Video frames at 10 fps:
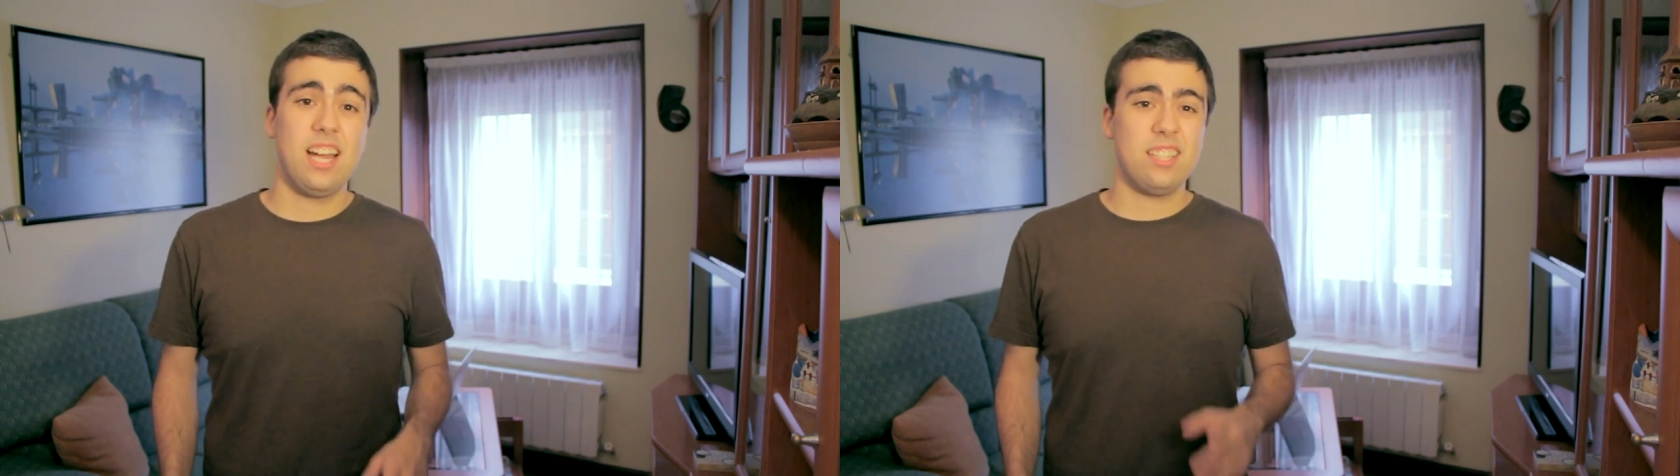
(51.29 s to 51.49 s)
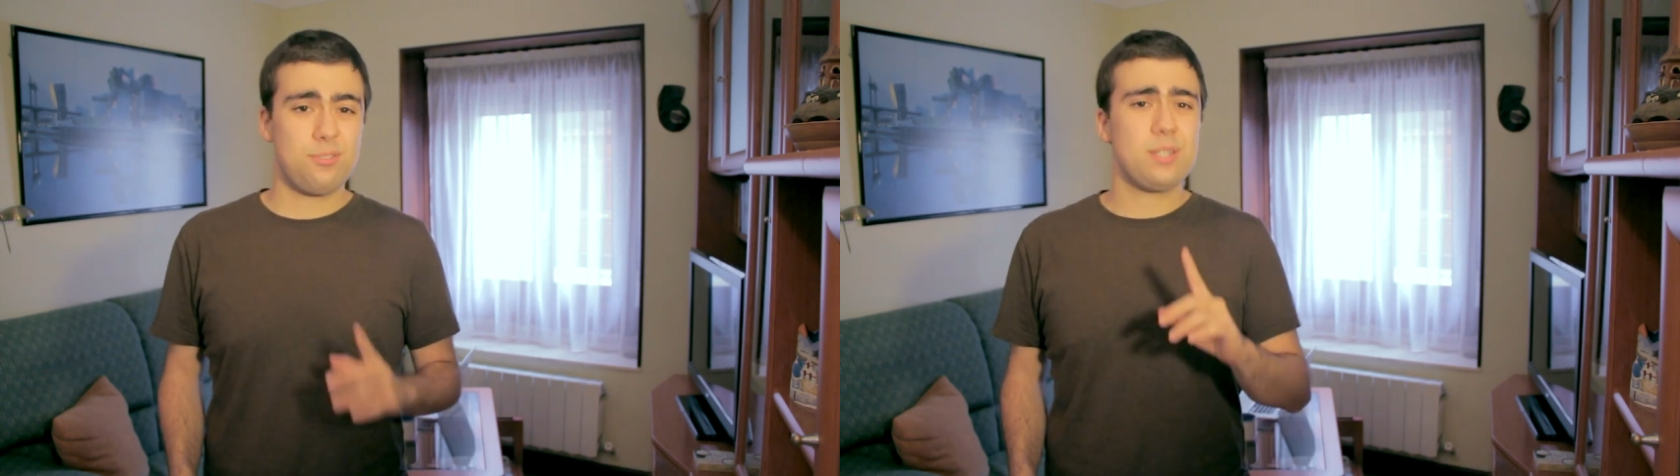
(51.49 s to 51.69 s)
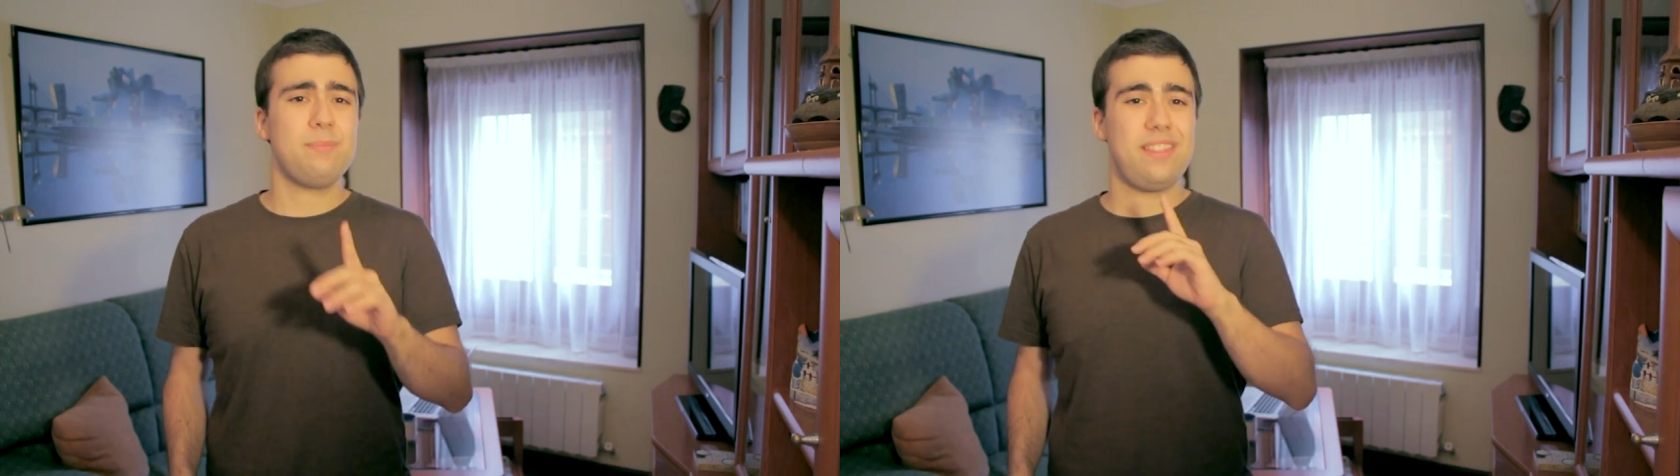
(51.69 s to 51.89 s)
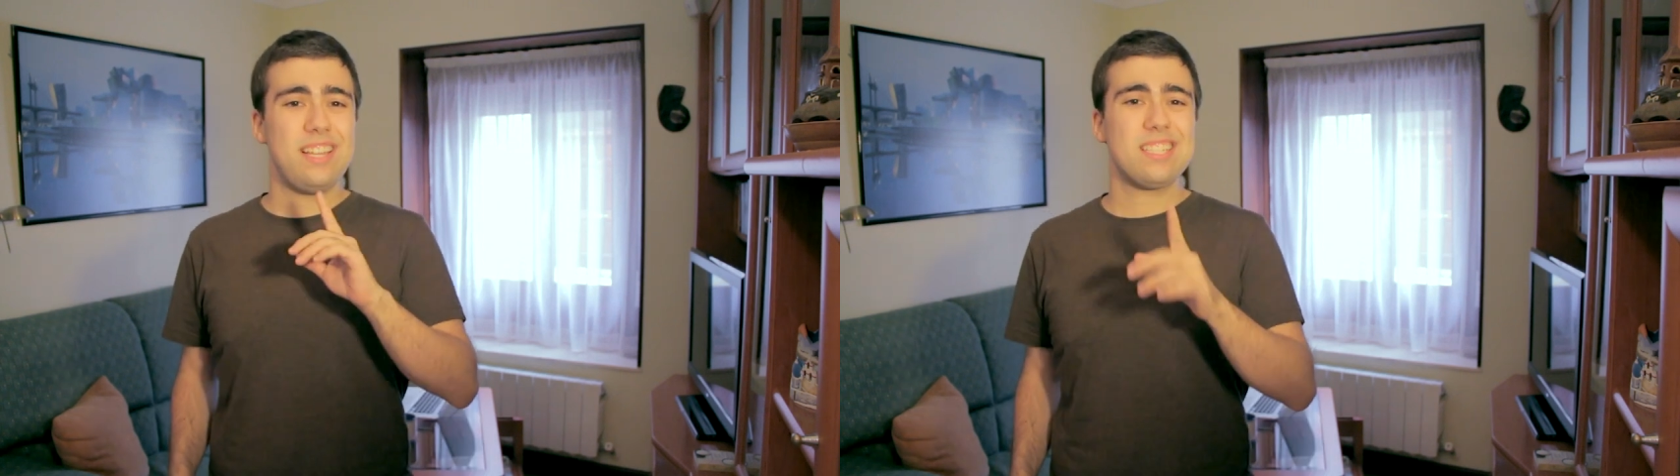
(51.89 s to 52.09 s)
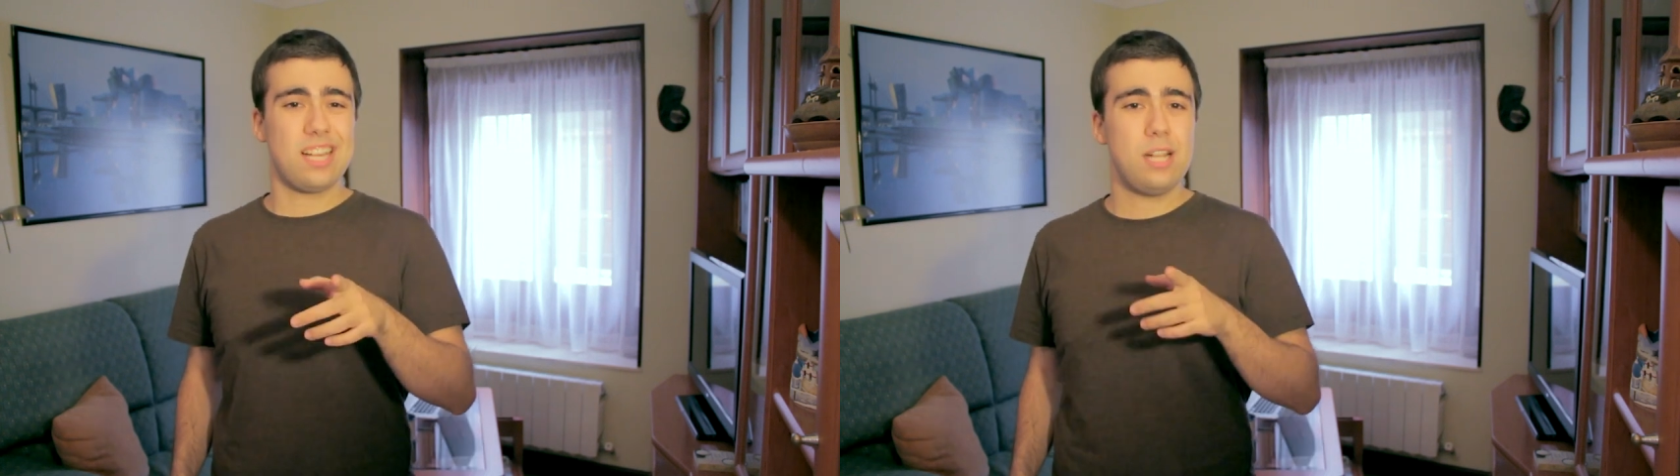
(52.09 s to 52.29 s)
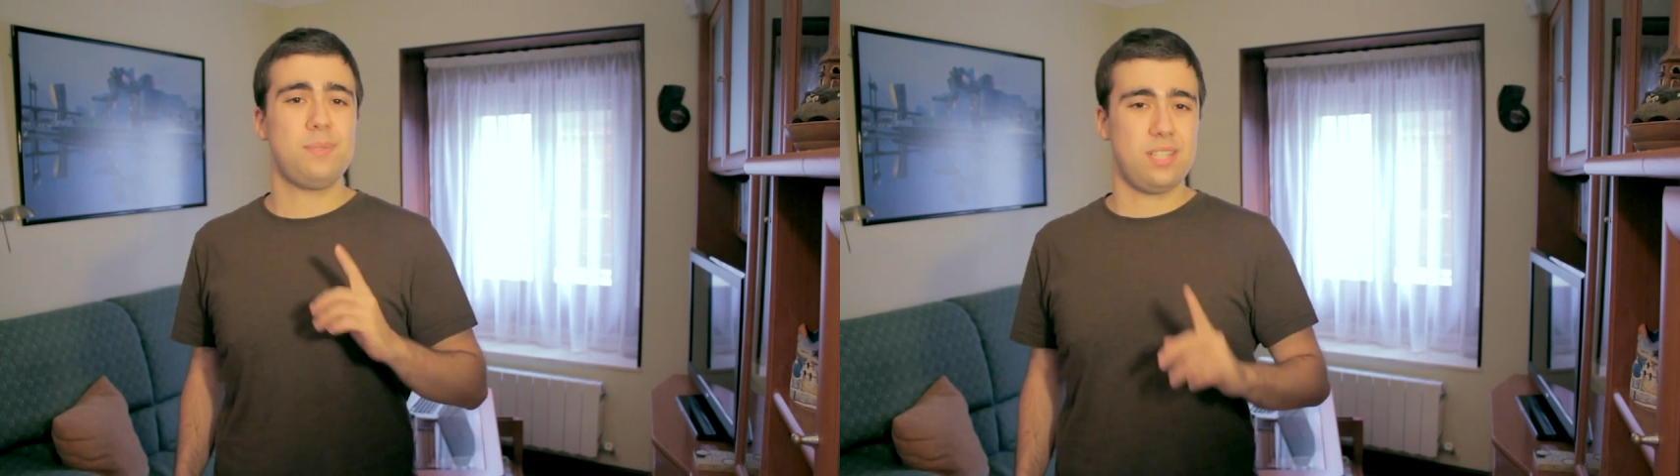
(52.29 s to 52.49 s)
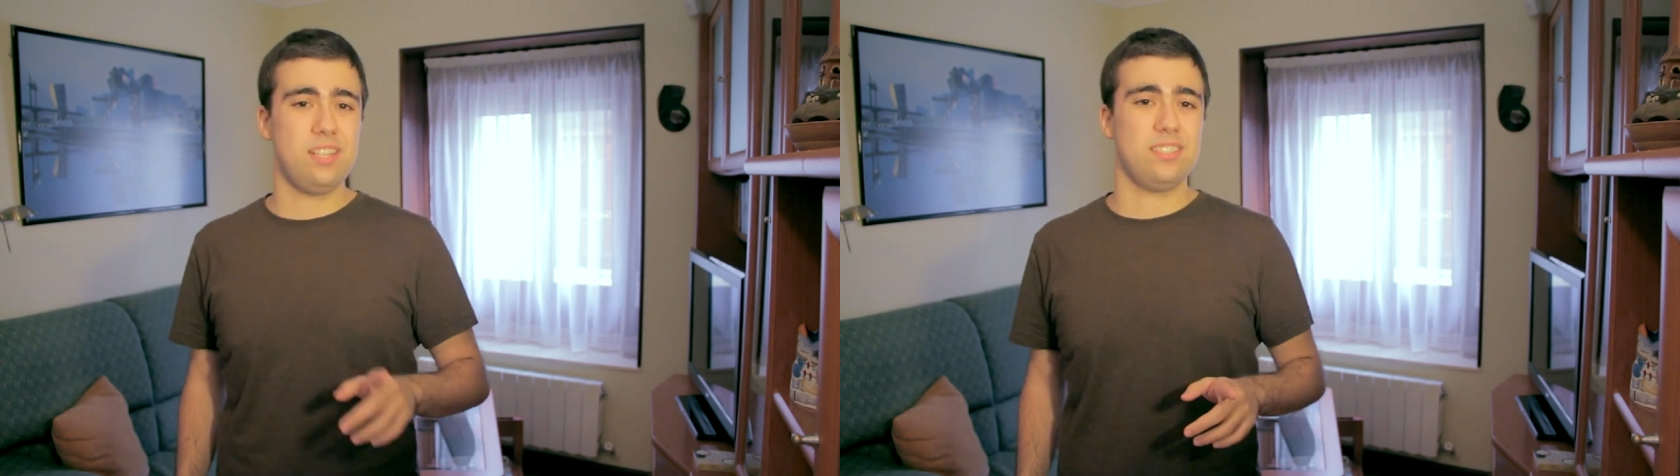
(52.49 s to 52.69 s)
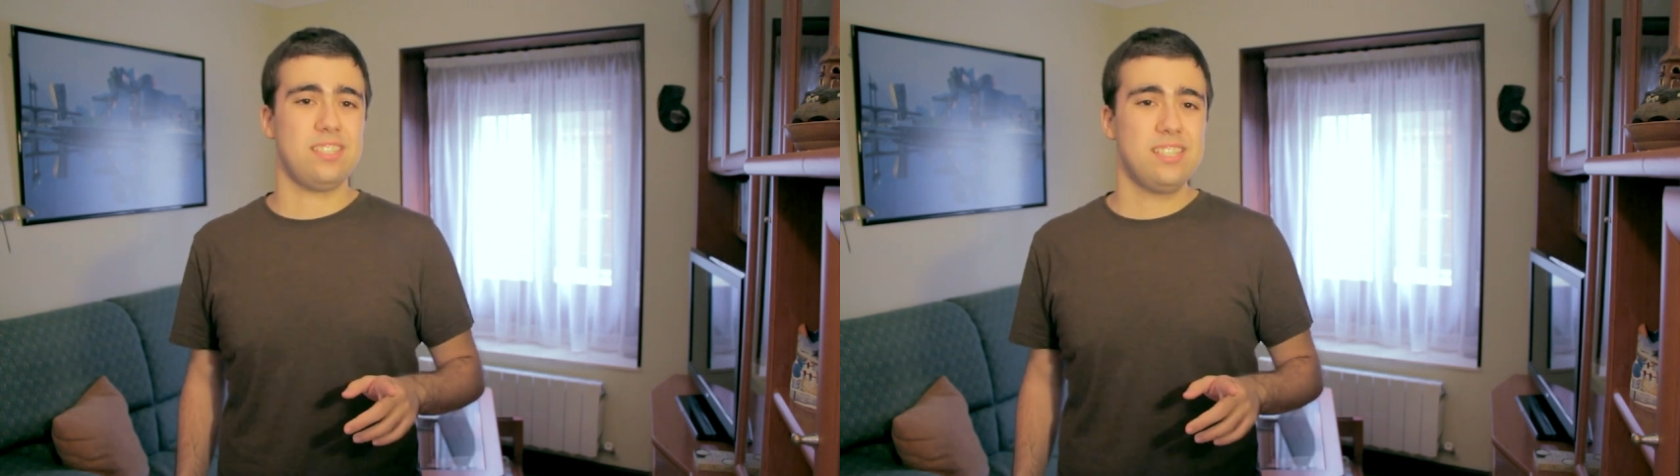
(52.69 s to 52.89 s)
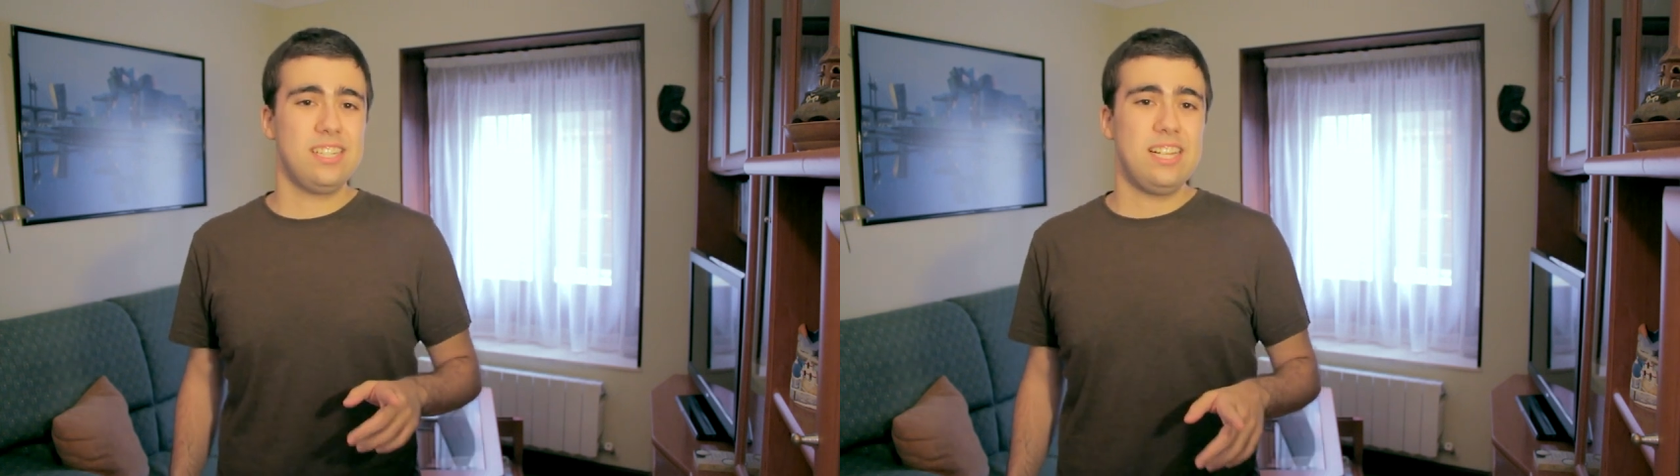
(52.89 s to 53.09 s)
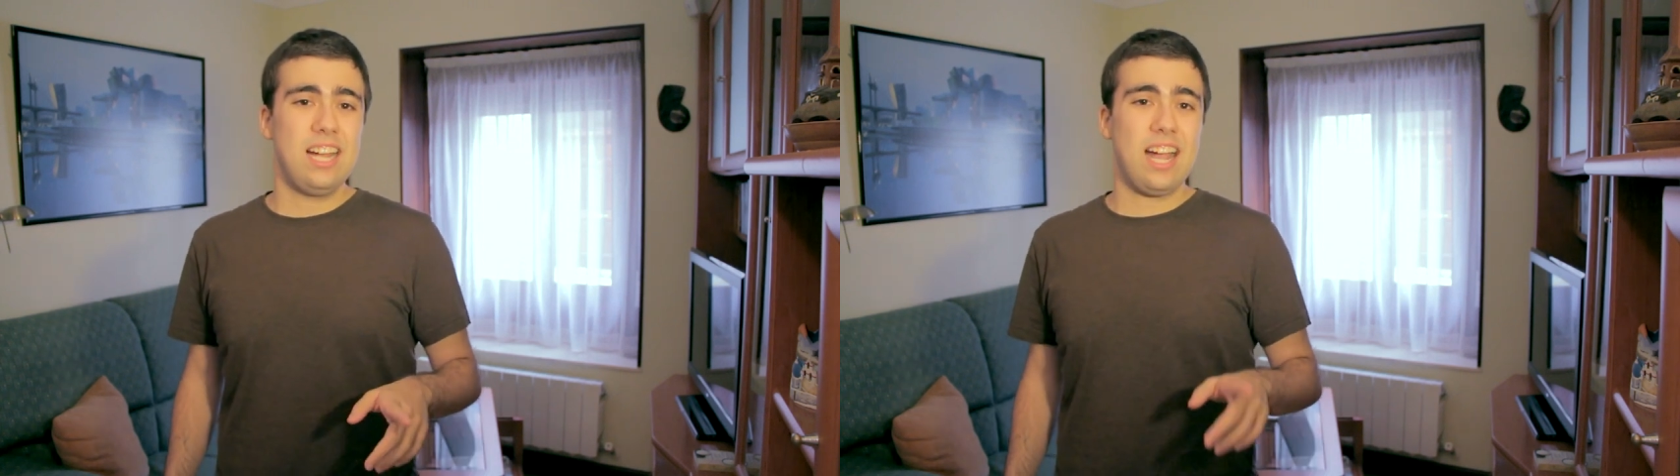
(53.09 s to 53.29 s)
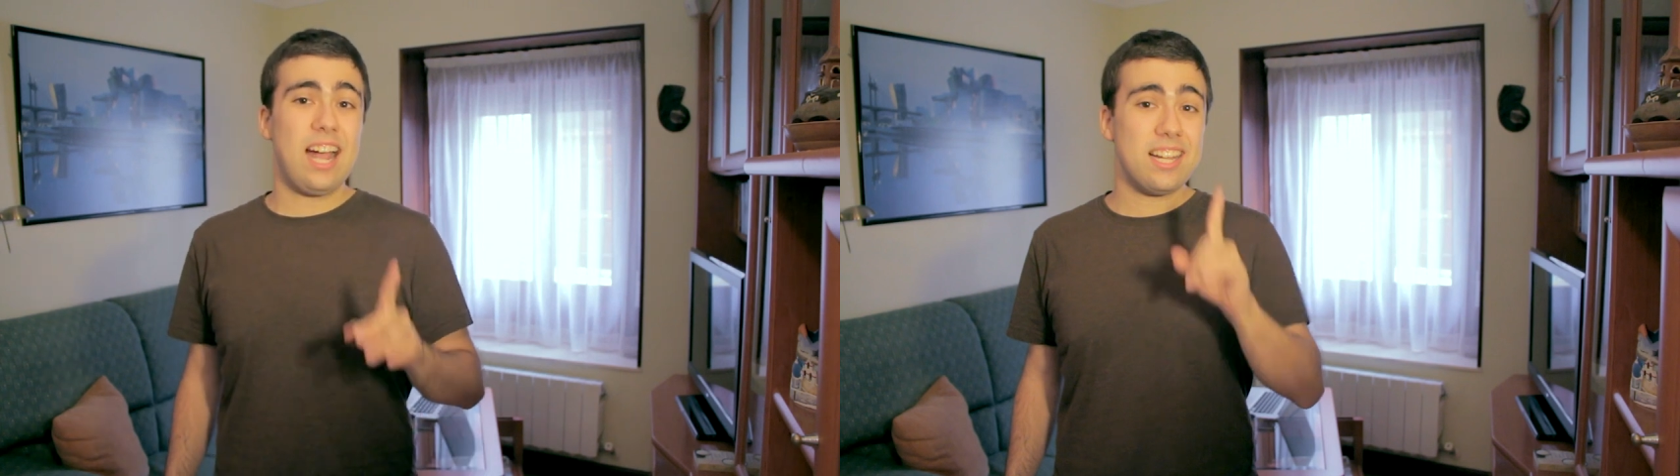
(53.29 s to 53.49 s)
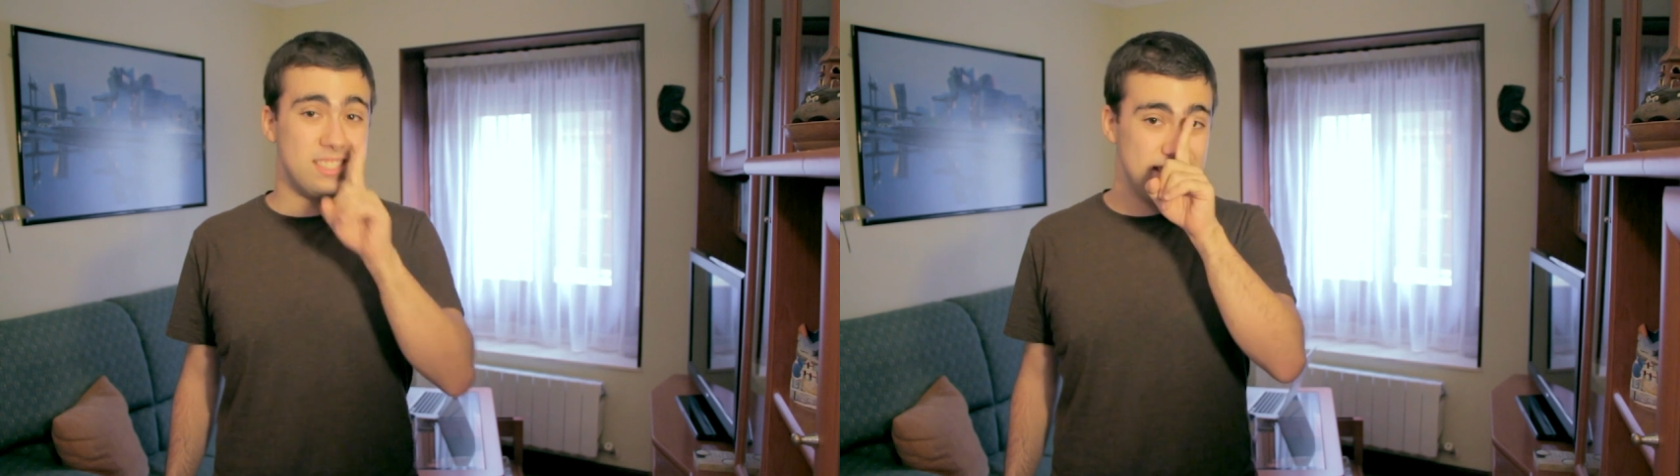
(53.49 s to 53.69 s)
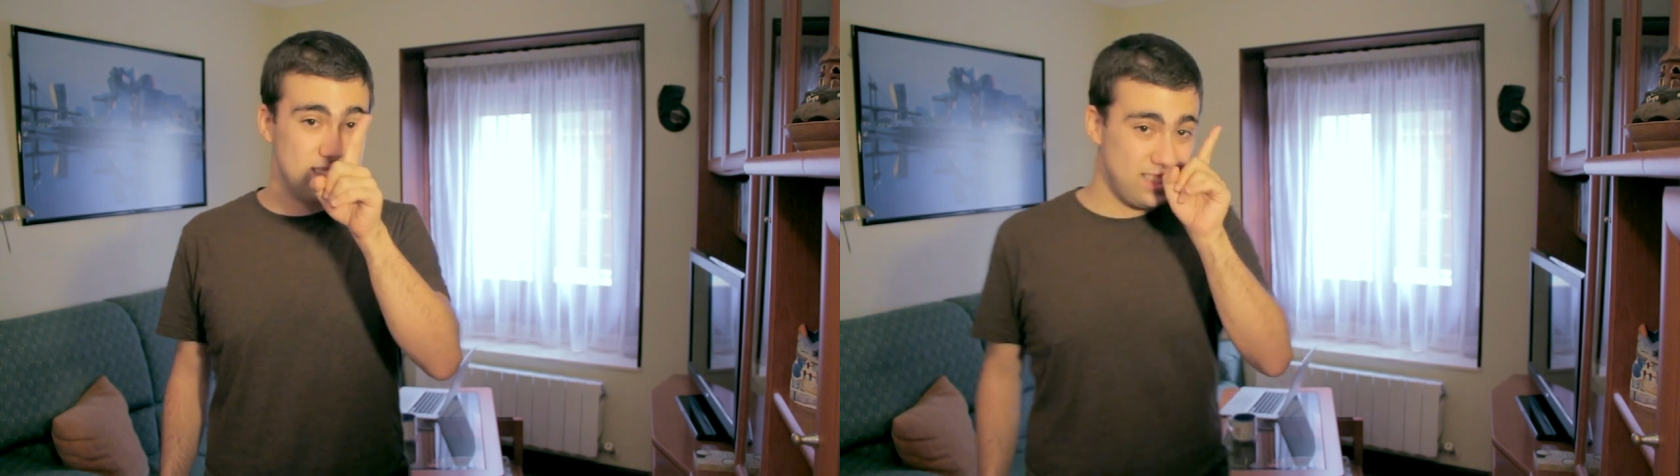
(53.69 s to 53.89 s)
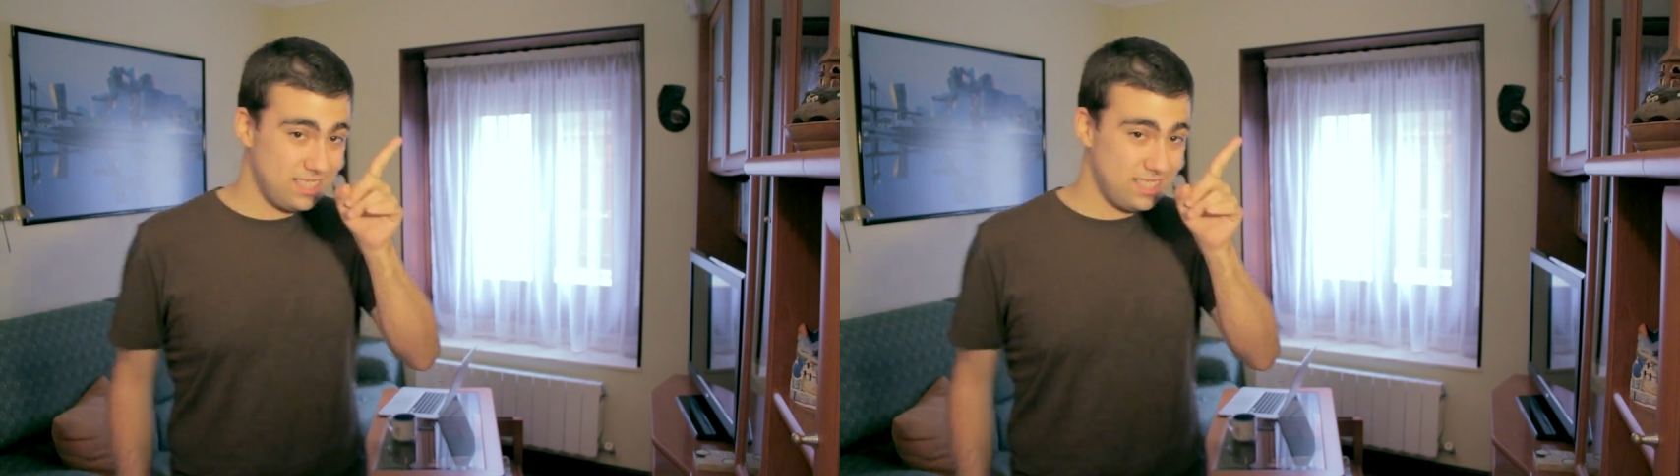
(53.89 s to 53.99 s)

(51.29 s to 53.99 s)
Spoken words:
and trust me, this helps a lot. And